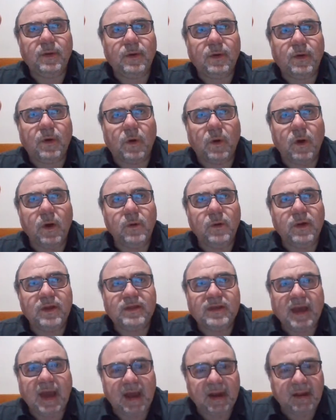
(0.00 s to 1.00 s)

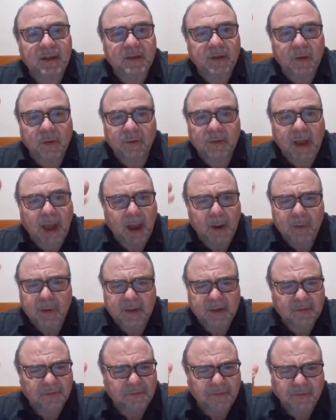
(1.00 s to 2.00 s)
Horowitz had his own. I
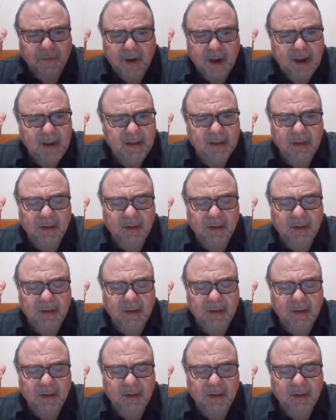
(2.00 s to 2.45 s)
was afraid